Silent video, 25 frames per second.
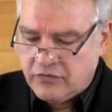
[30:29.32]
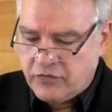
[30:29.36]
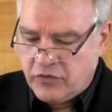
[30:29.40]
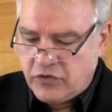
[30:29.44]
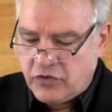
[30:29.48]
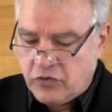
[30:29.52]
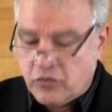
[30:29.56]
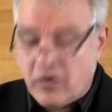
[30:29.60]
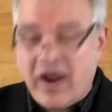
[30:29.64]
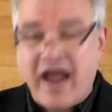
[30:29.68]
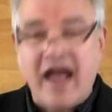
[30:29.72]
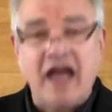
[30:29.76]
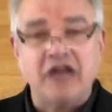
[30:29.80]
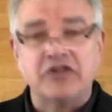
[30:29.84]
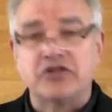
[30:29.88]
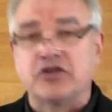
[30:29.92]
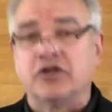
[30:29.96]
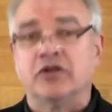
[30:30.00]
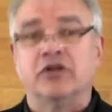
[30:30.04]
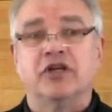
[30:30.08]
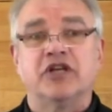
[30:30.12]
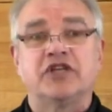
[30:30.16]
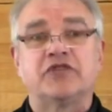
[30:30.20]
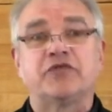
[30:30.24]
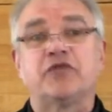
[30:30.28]
For the
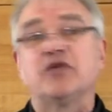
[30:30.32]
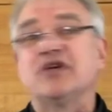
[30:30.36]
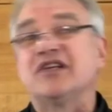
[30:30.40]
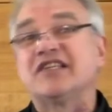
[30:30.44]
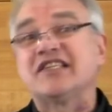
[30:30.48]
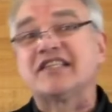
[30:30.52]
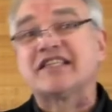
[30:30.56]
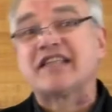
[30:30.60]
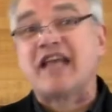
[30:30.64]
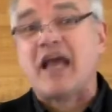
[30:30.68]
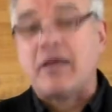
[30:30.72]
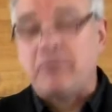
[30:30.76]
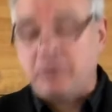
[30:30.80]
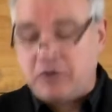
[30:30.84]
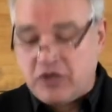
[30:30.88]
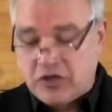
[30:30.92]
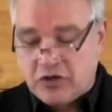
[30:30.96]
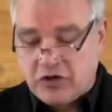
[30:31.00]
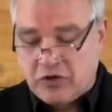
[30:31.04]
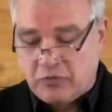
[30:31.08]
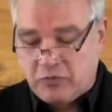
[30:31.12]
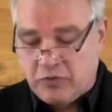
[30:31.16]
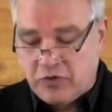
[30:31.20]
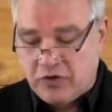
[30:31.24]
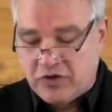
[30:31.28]
rationalist, for a
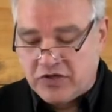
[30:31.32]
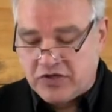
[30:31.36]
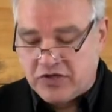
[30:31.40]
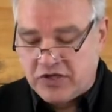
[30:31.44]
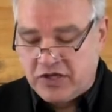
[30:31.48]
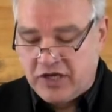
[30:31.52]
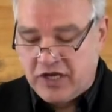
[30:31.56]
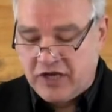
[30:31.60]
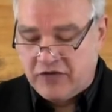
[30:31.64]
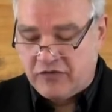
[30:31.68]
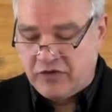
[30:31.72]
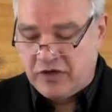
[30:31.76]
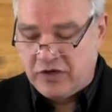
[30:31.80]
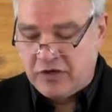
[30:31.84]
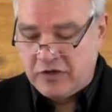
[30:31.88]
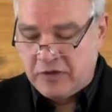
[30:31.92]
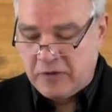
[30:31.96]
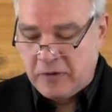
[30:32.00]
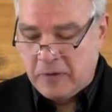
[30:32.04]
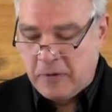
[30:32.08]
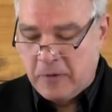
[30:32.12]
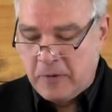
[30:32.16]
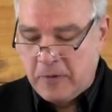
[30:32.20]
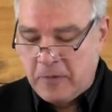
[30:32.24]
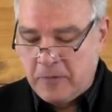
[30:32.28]
skeptical person,
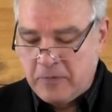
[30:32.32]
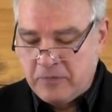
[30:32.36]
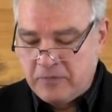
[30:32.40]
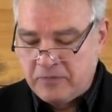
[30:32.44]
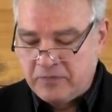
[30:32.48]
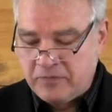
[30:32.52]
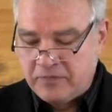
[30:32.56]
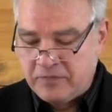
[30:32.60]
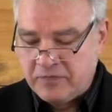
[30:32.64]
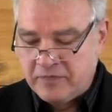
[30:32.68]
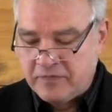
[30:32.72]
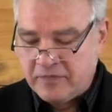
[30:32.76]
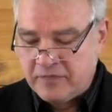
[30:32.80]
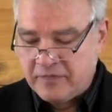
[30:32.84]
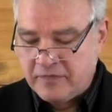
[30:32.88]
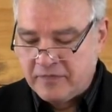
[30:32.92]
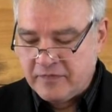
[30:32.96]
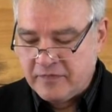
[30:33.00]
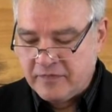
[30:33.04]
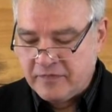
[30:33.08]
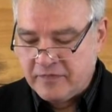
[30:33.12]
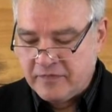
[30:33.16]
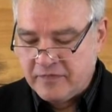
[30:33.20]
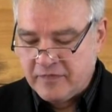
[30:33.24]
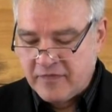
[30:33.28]
even,
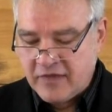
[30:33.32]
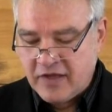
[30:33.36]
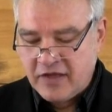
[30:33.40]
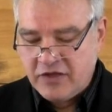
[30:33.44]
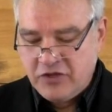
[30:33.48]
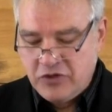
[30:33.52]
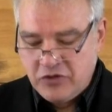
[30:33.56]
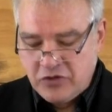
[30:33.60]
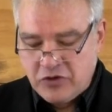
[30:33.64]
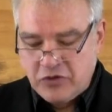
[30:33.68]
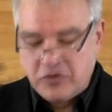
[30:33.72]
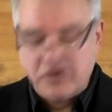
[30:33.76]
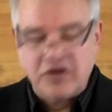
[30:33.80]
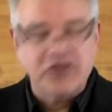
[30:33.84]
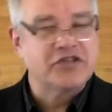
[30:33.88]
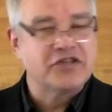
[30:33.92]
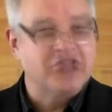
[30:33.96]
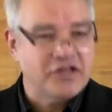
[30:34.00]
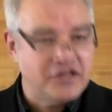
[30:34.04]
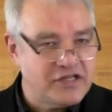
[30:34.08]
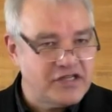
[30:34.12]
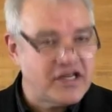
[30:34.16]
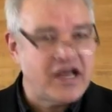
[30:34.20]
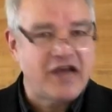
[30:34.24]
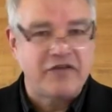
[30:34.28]
you
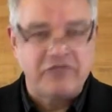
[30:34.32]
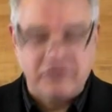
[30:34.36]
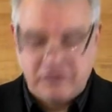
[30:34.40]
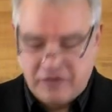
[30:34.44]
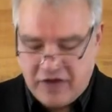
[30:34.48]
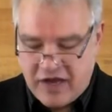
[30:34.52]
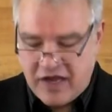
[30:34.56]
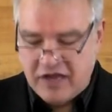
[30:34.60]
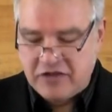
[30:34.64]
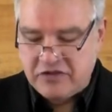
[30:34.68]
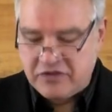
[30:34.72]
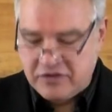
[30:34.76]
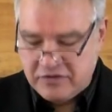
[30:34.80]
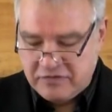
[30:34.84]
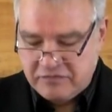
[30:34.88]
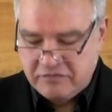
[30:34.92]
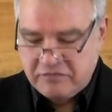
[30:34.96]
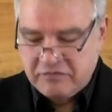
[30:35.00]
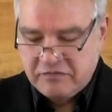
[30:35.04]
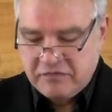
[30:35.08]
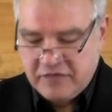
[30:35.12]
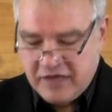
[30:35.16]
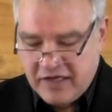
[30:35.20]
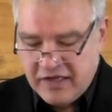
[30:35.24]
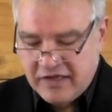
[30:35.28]
Christians have faith,
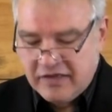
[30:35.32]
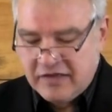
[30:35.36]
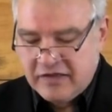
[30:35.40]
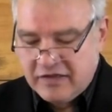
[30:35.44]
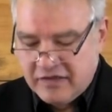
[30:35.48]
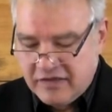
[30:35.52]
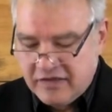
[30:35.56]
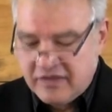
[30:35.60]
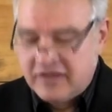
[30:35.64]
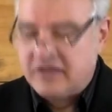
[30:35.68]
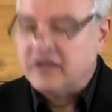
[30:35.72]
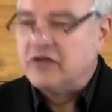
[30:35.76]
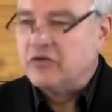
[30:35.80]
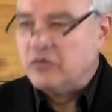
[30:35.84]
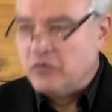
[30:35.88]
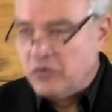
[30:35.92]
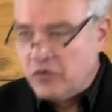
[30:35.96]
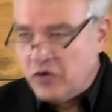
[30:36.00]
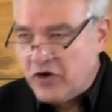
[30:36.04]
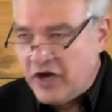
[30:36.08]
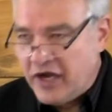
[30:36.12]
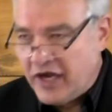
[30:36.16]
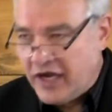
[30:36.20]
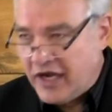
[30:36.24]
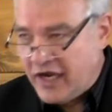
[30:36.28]

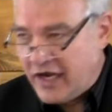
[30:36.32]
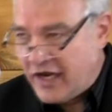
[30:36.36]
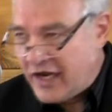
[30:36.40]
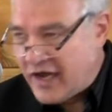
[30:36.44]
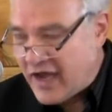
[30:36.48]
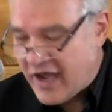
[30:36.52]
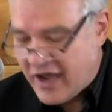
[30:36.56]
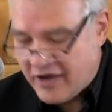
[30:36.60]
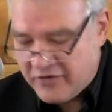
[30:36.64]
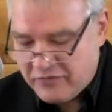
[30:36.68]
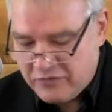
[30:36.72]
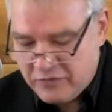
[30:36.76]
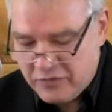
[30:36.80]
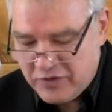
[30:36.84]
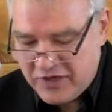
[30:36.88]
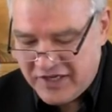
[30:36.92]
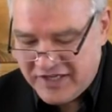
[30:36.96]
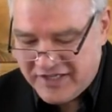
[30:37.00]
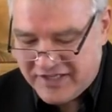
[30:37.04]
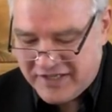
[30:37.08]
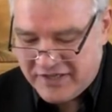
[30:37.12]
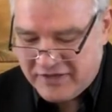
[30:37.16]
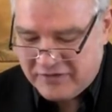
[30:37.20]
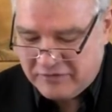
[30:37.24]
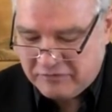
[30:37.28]
we have
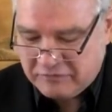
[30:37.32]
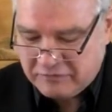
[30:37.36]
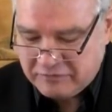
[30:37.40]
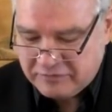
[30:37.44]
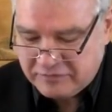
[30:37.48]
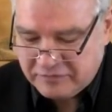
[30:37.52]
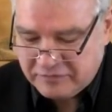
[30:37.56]
reason.